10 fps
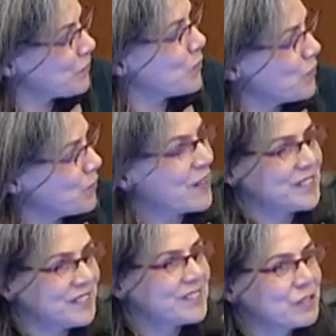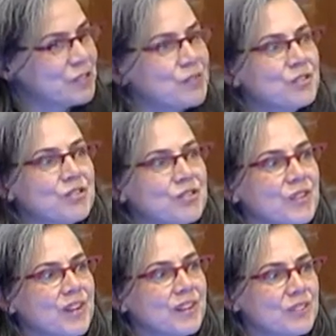Romas to,
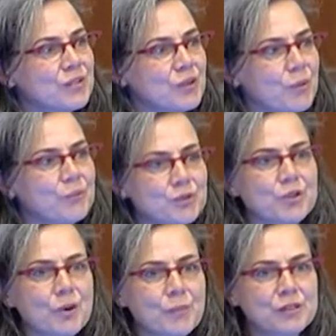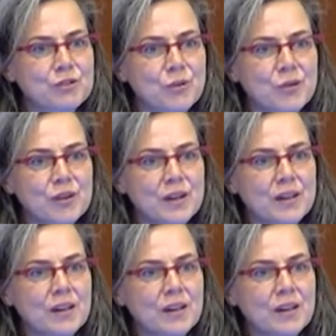to, uh, to, come, to come and talk?